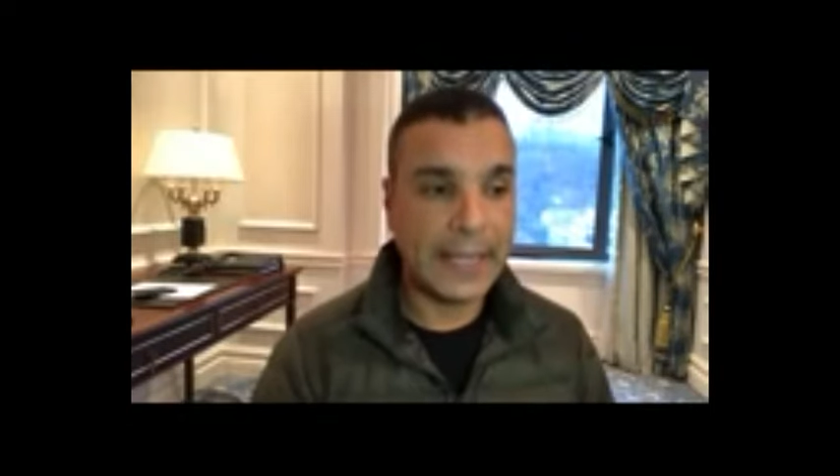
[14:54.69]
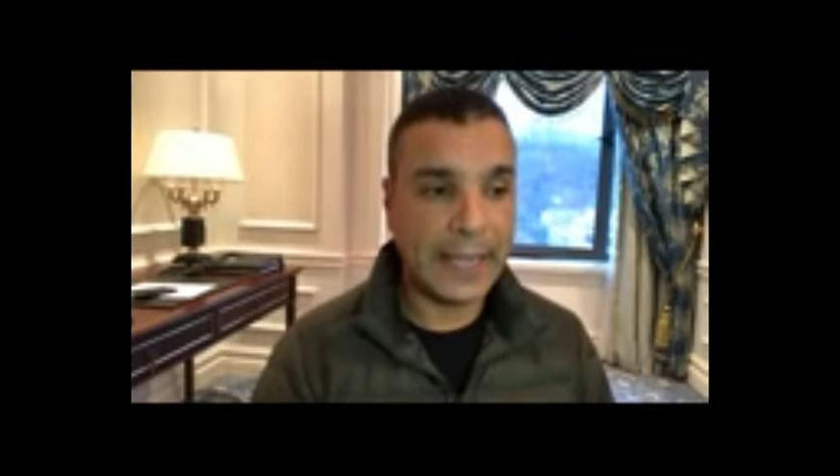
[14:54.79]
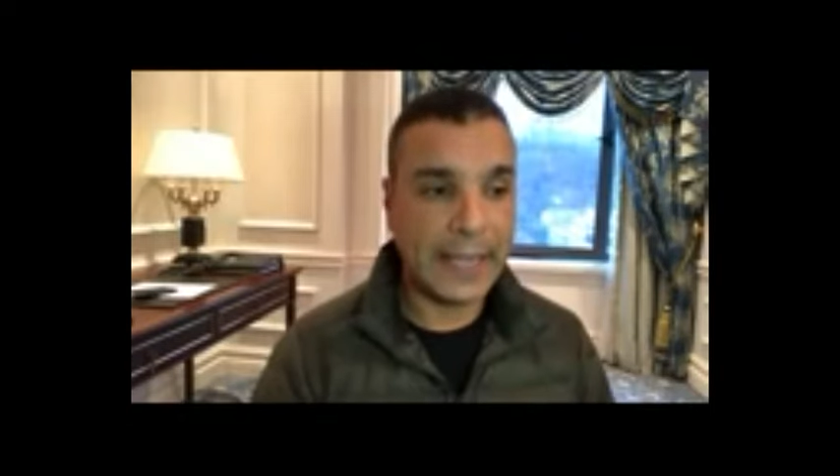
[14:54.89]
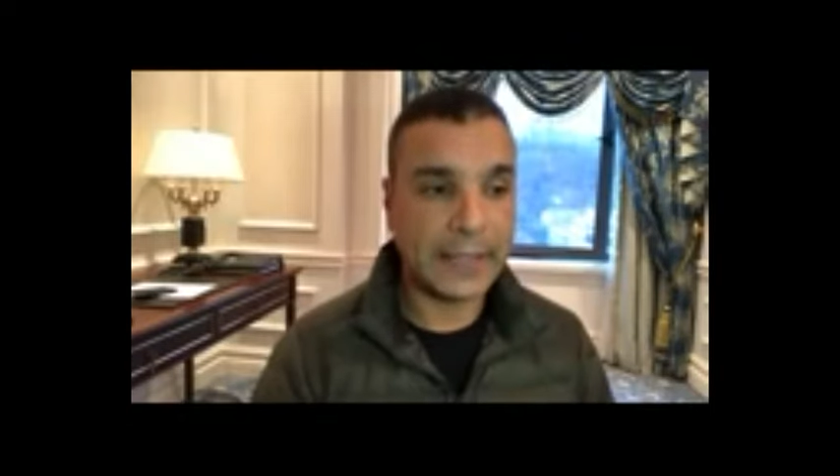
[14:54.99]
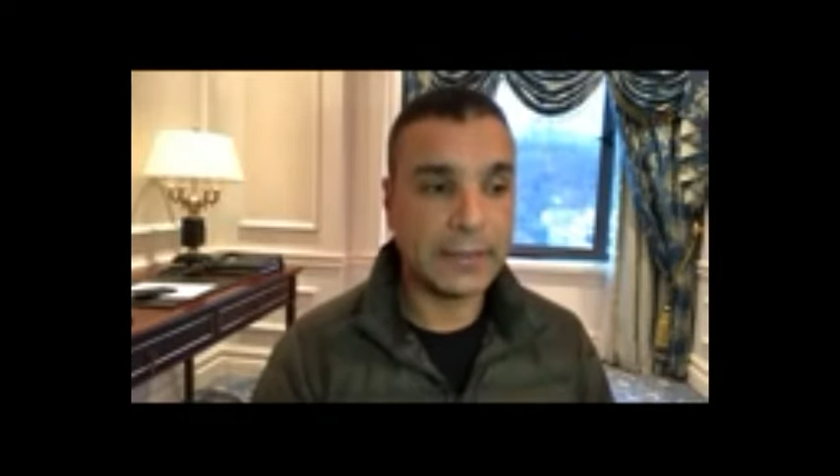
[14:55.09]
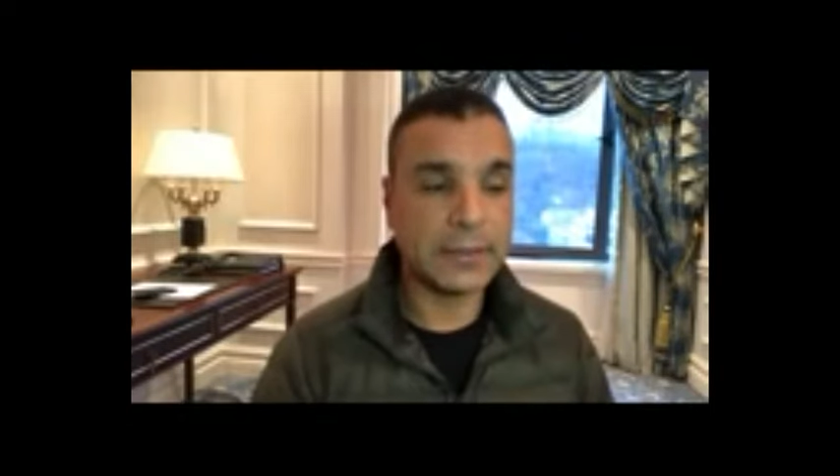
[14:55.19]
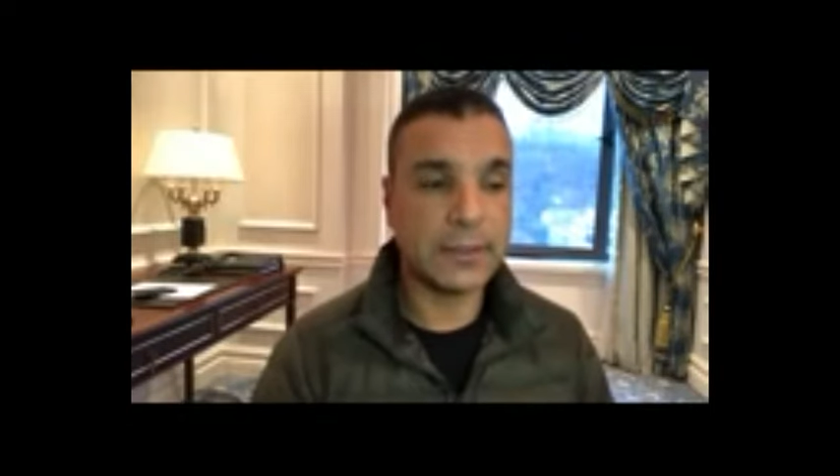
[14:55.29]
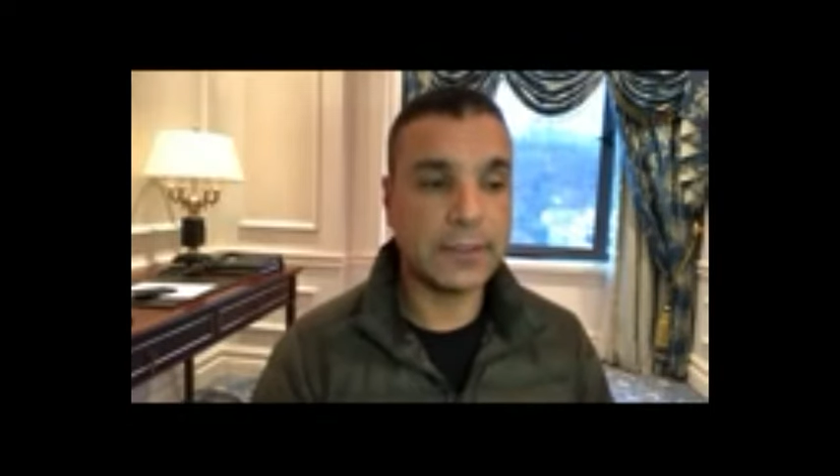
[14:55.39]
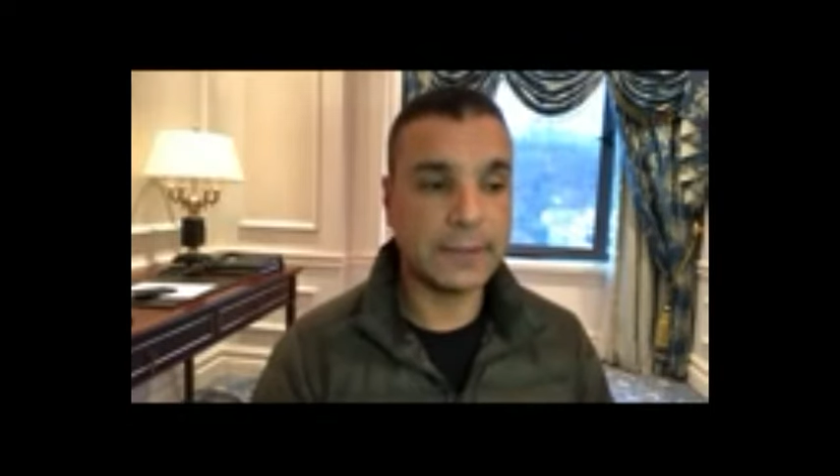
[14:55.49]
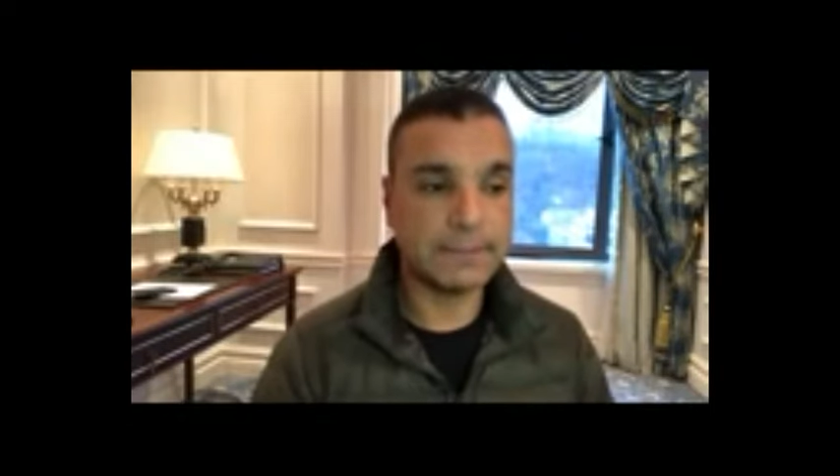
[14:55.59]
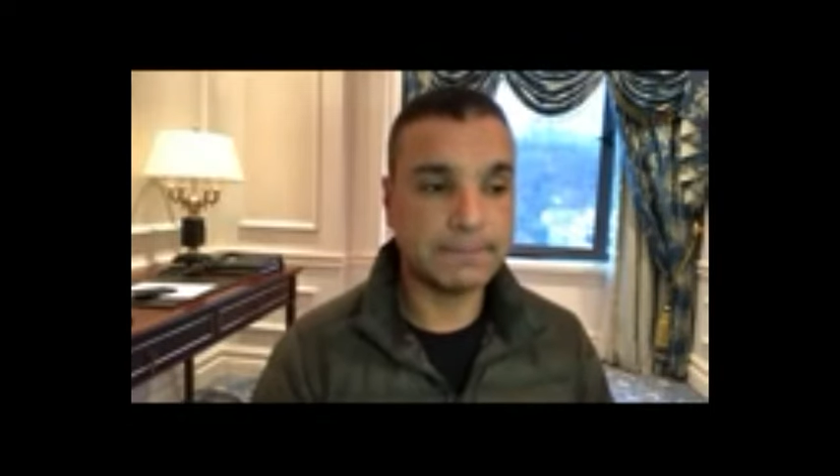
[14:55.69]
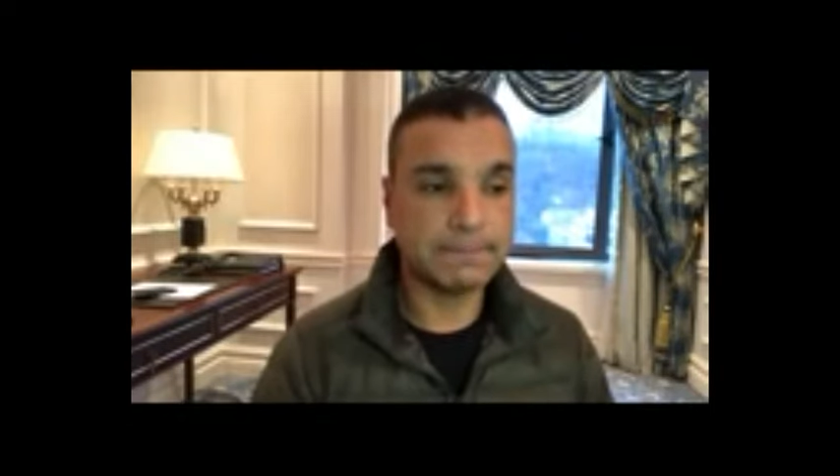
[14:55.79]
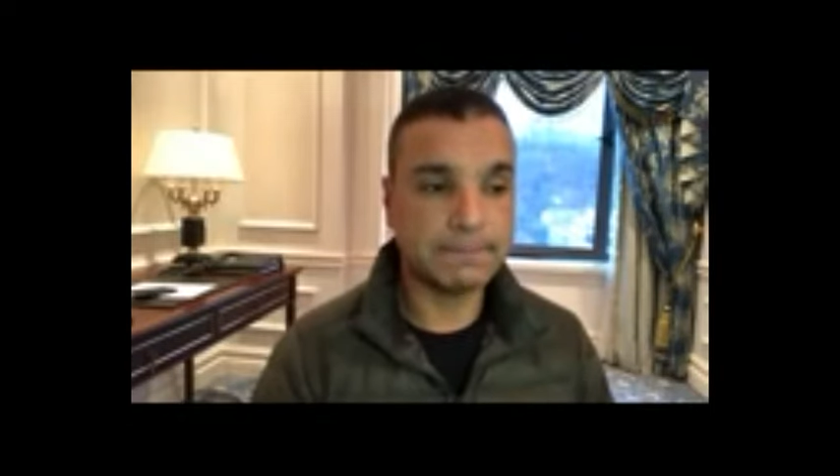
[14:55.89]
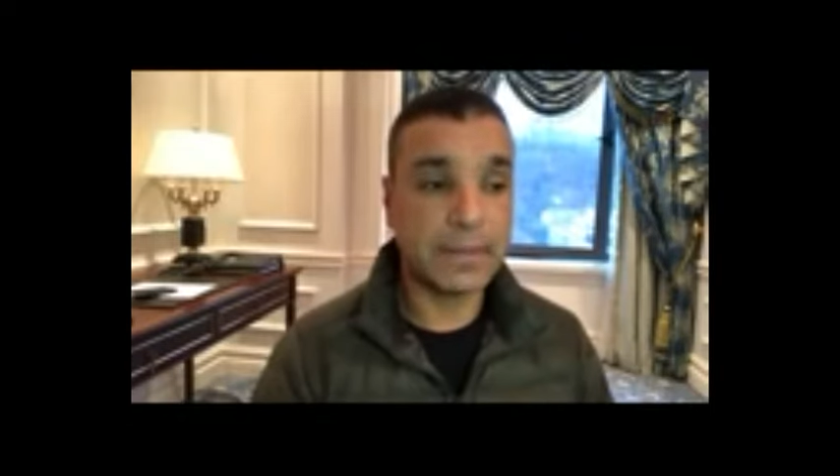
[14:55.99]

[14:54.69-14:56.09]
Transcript: And um,